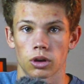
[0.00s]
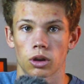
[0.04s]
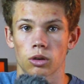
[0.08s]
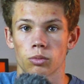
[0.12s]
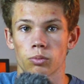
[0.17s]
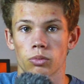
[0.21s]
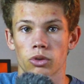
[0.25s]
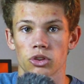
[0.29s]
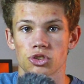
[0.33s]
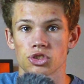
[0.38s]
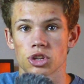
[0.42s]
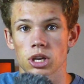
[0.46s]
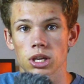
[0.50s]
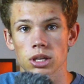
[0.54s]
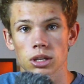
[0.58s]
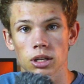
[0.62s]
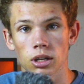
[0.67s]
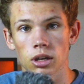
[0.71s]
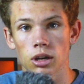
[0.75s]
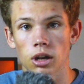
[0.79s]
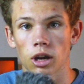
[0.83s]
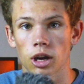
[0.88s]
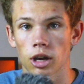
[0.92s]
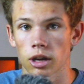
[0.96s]

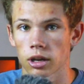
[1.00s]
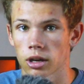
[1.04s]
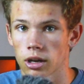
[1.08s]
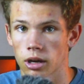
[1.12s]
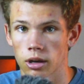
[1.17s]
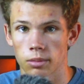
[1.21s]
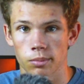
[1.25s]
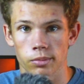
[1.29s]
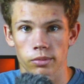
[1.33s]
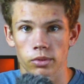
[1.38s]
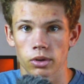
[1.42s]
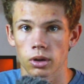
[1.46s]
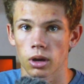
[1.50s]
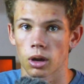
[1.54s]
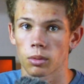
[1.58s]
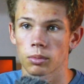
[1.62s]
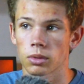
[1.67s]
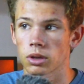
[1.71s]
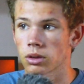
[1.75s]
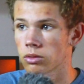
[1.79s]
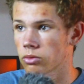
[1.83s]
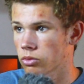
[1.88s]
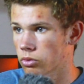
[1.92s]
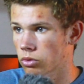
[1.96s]
Pretending like I'm
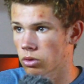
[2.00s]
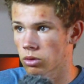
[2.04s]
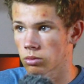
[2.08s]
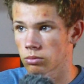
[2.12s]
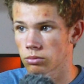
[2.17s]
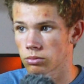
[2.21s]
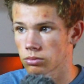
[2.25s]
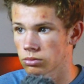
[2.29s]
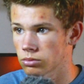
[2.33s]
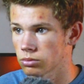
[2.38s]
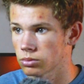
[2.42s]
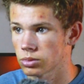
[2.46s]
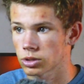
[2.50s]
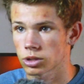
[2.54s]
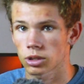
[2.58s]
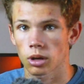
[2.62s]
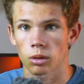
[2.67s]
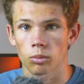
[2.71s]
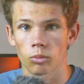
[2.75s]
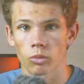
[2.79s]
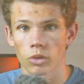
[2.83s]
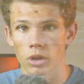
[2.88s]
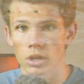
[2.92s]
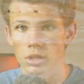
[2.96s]
coming from
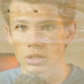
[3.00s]
somewhere,